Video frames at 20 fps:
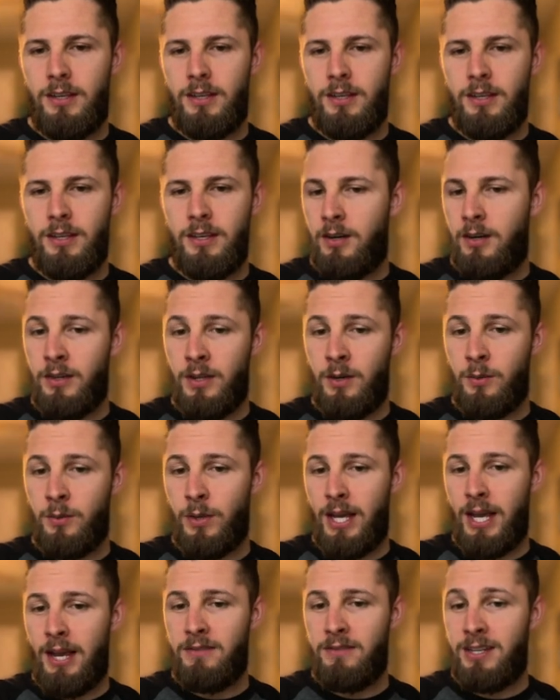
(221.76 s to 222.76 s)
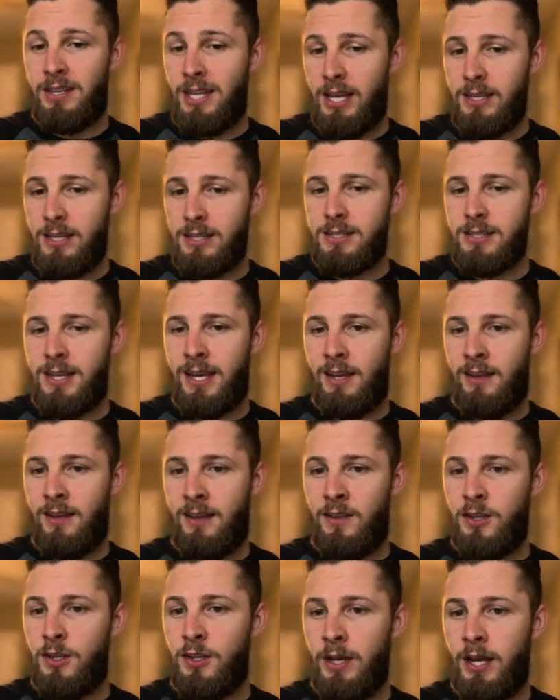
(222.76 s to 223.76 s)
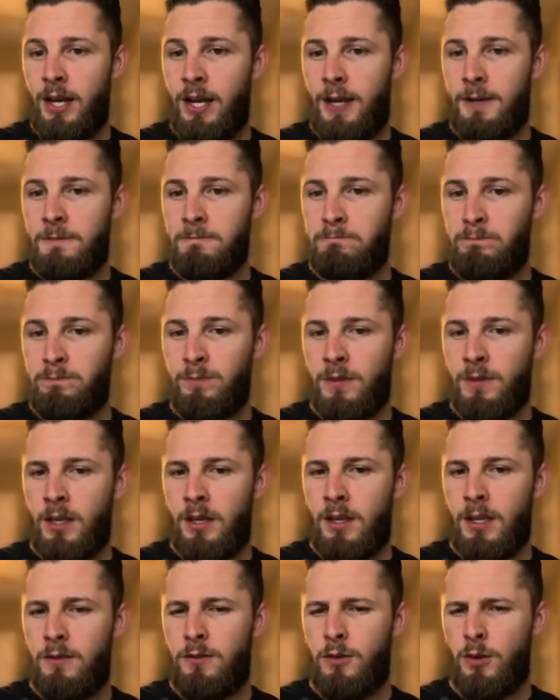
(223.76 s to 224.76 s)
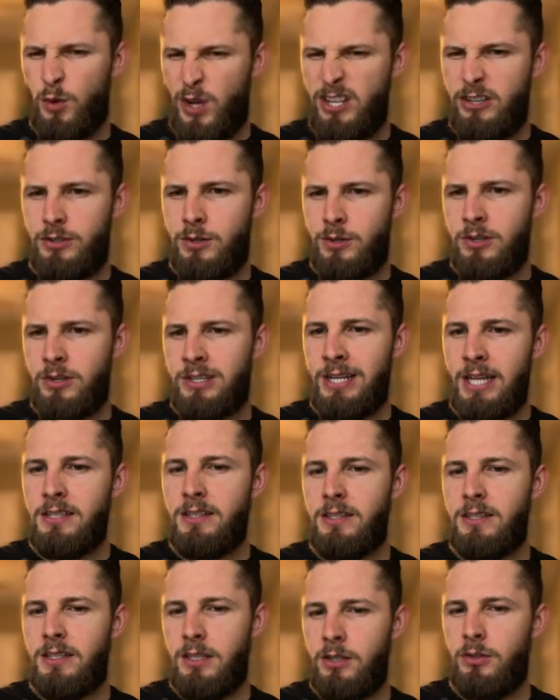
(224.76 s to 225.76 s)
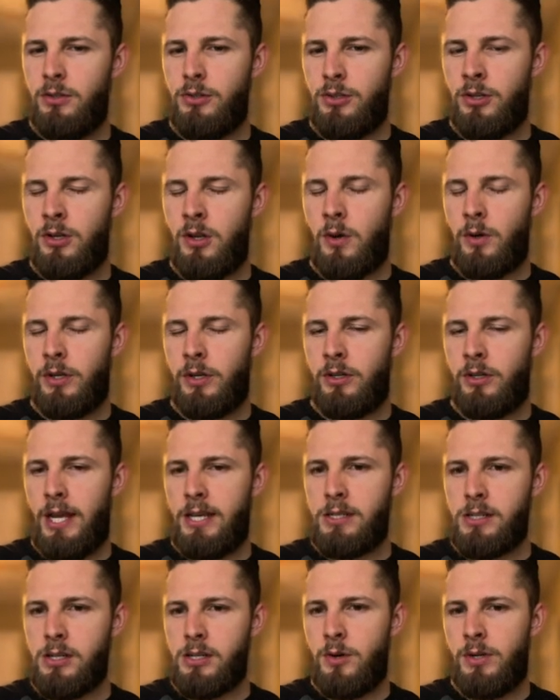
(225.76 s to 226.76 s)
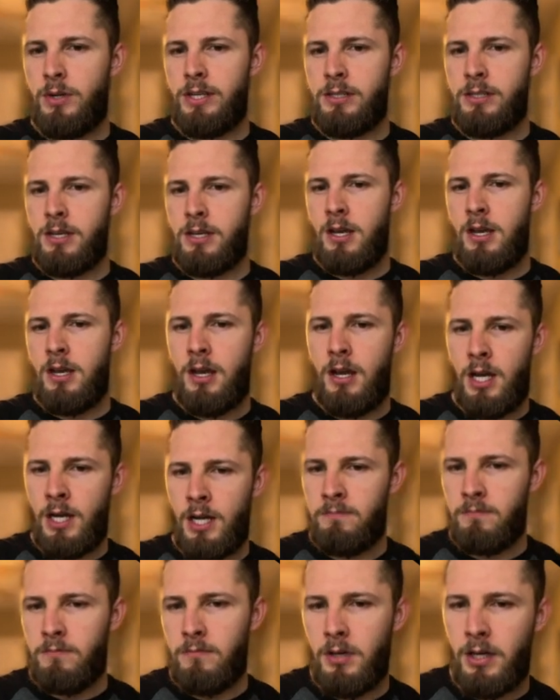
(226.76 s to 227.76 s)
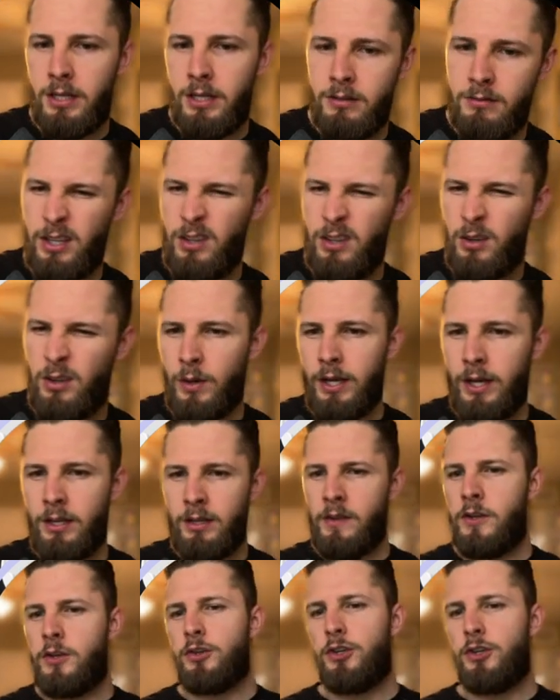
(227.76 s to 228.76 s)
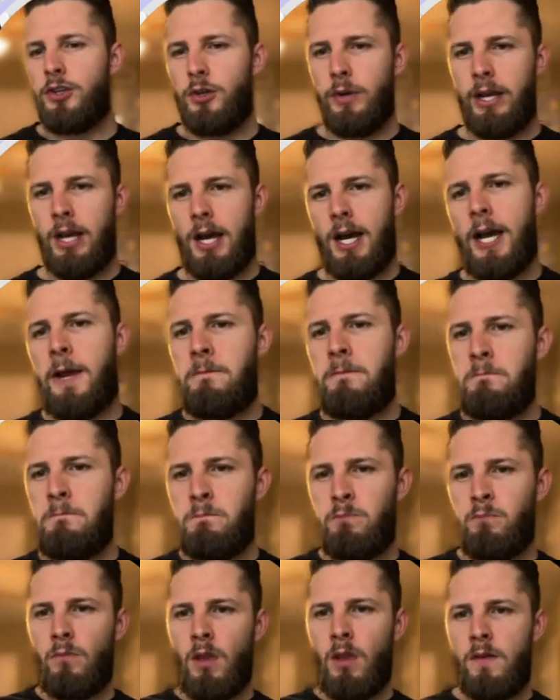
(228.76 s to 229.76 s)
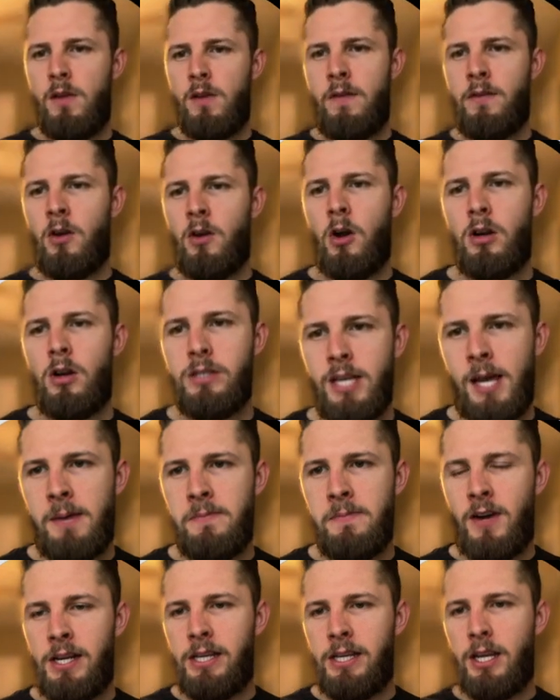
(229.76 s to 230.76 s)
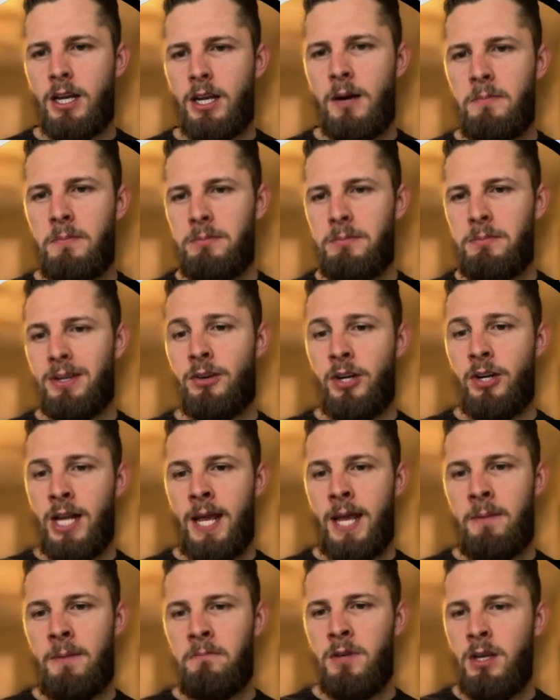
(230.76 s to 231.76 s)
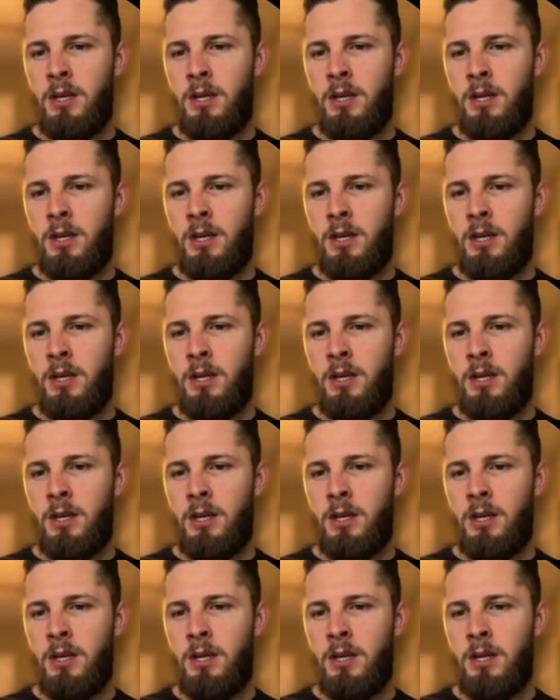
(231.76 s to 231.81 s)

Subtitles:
and then we have the NAICS and the UEI. If you're registered as an entity, you should know what your NAICS code is, but either way. And then your UEI, if you're having a hard time finding a company by their name,